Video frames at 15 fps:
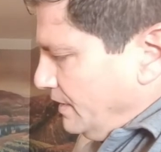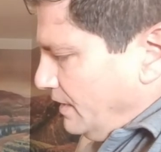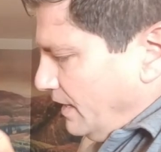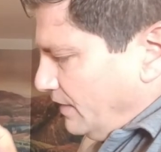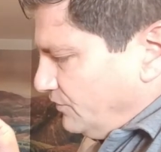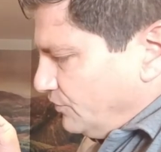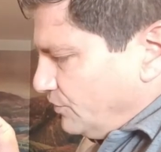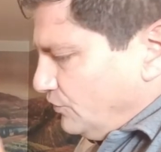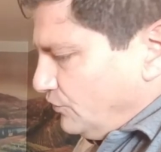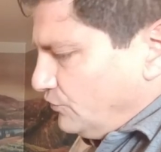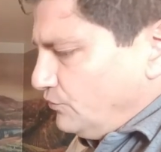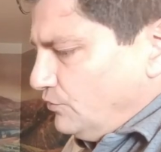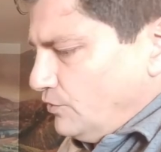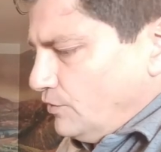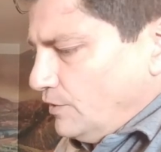as it goes
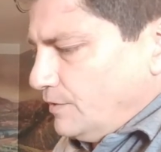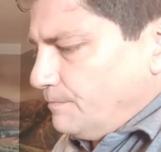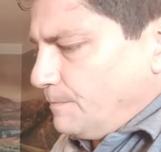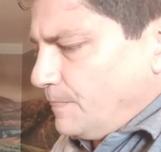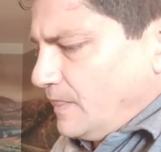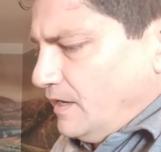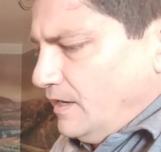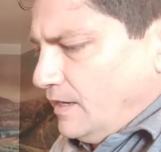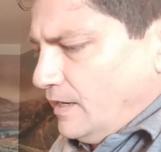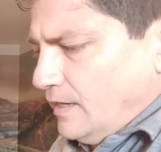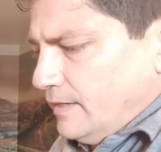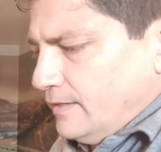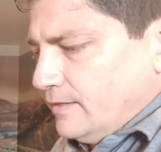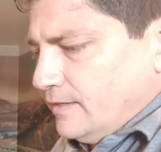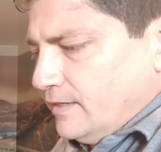through it.
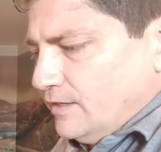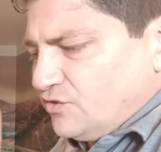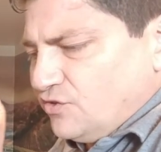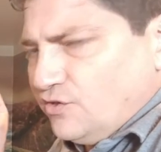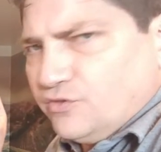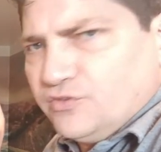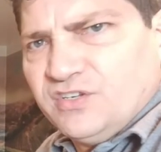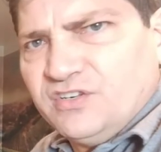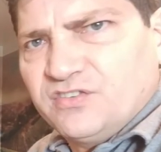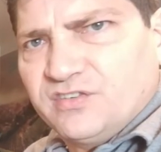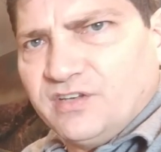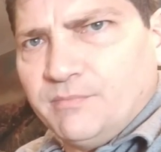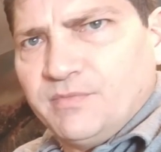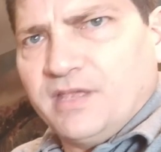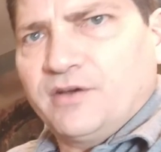And so you'll see
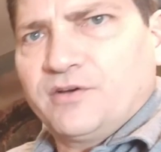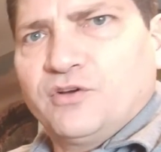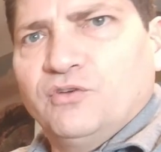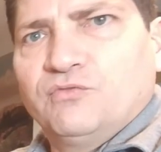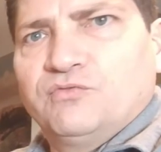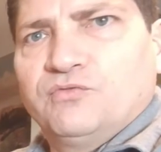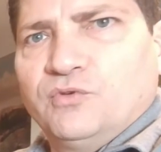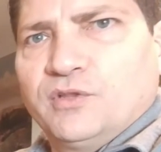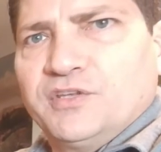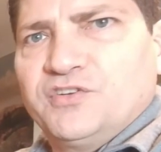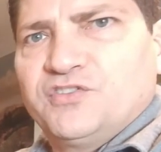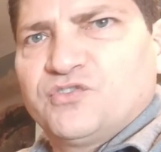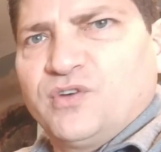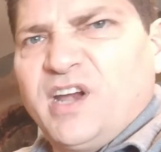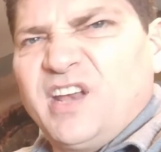some that go really
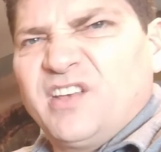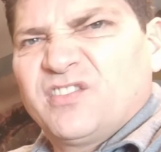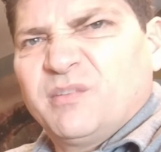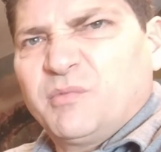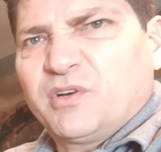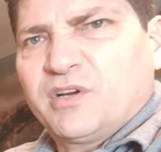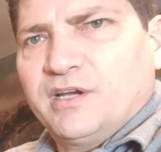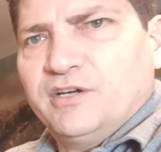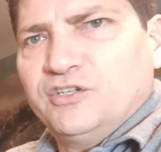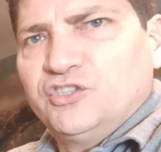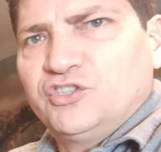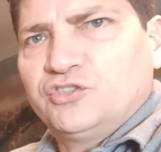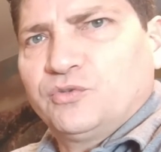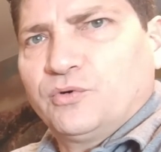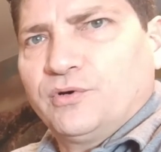straight, some are kind of
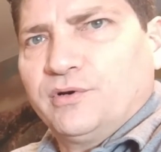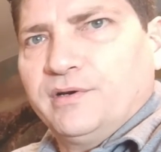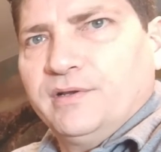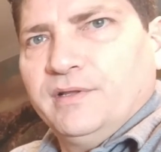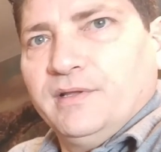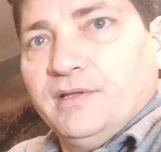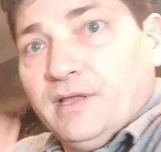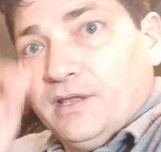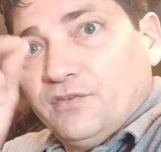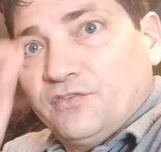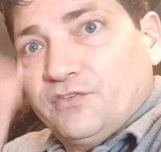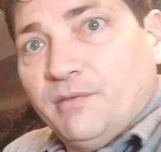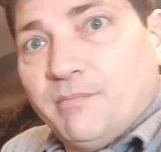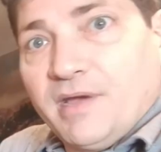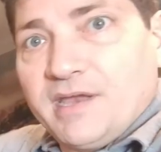short, and
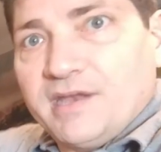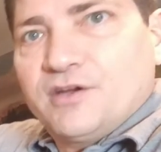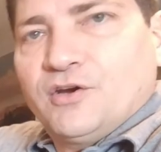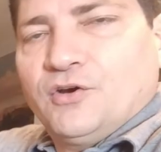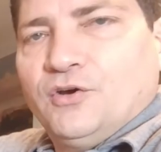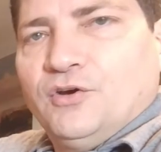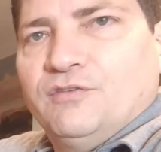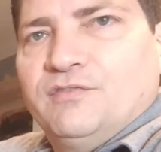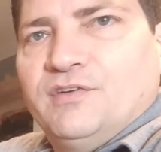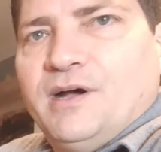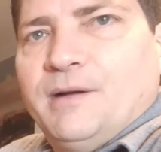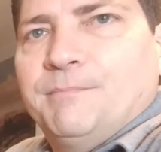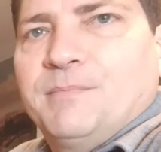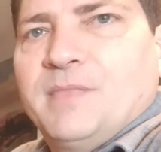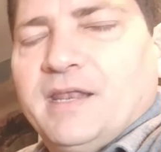some might curve
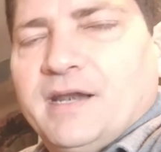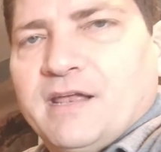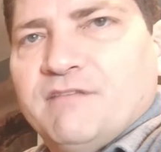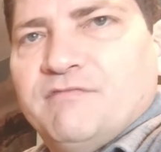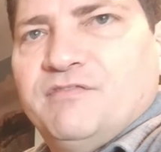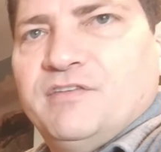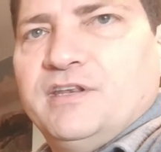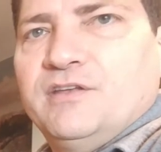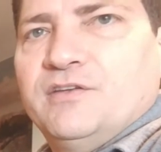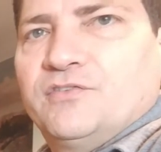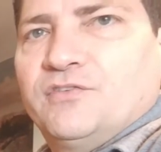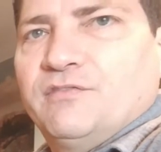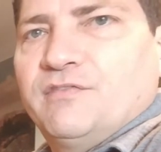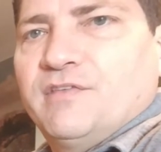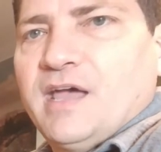up. And I have
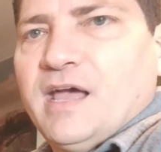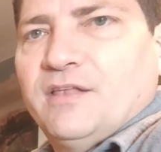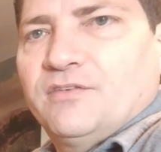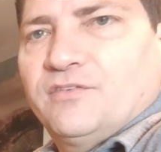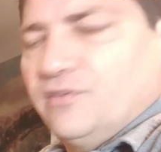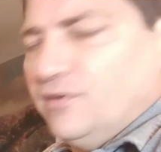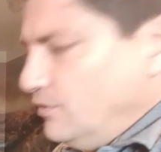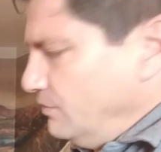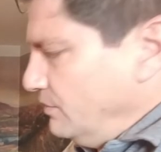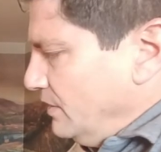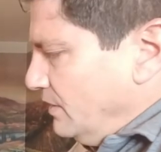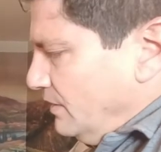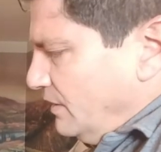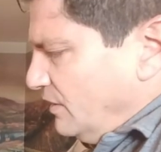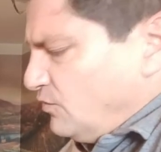videos of that, so
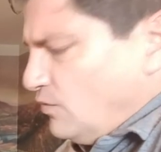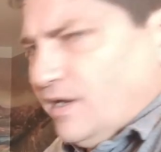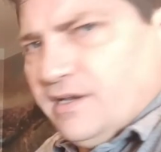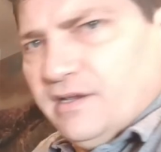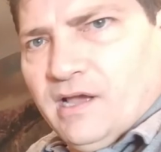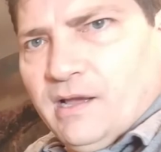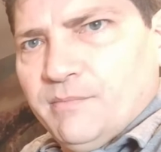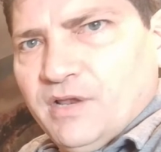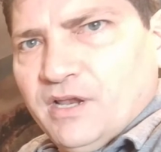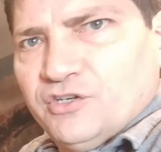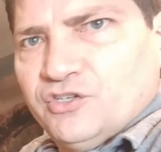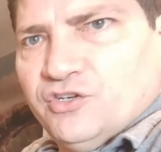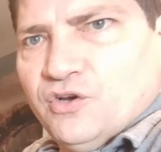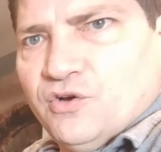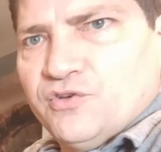that's why I'm not
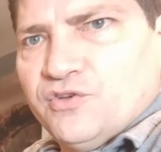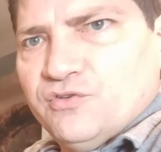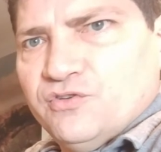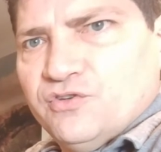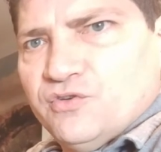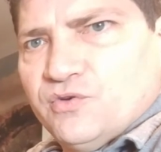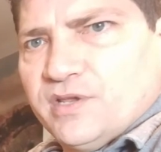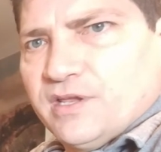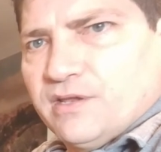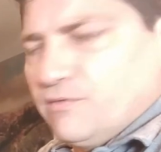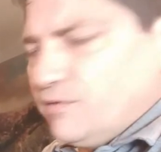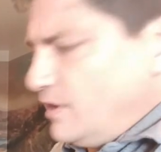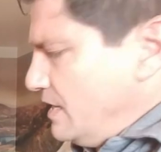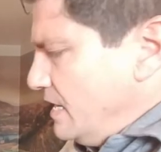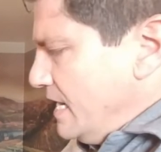showing you doing it
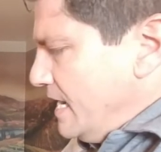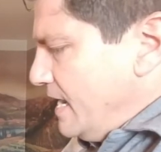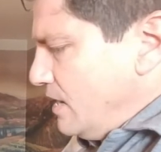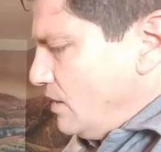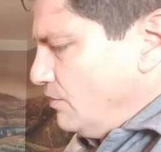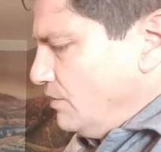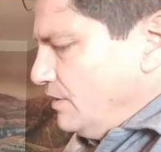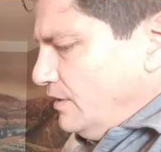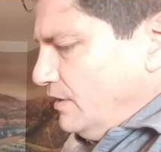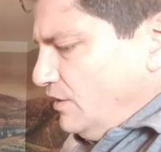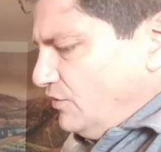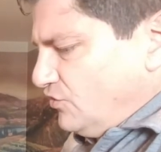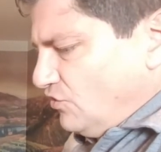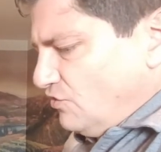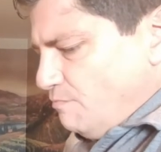right now.
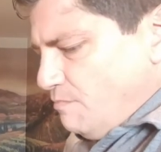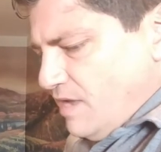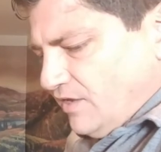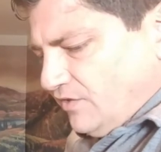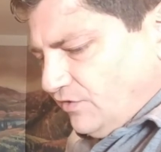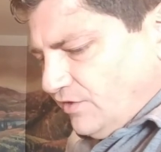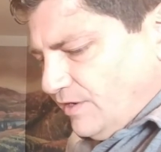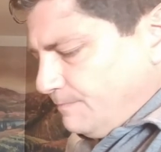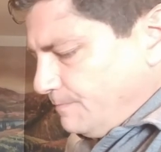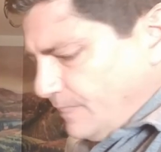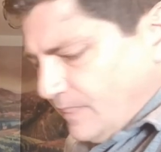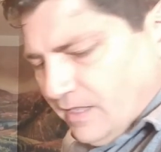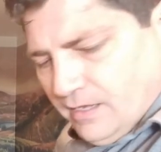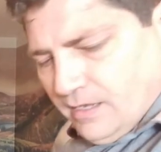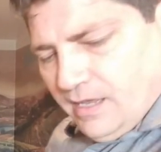It's just messy.
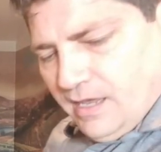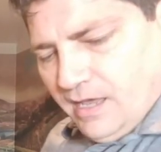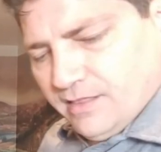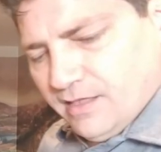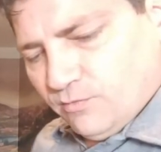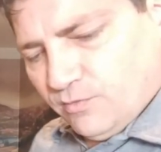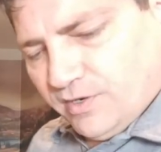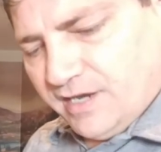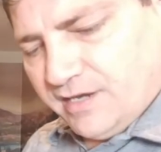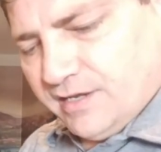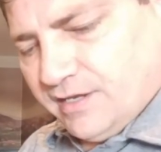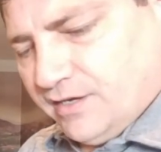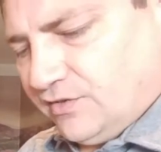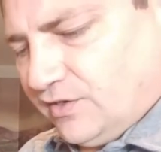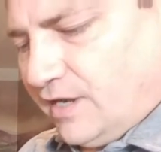And then what I
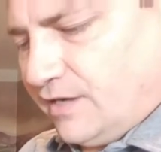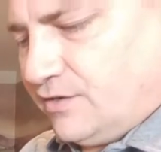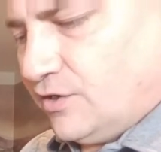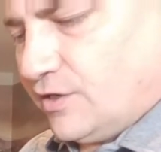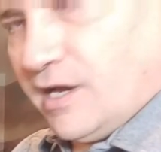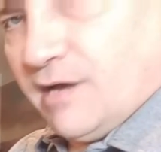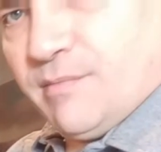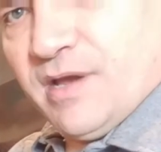did is I took out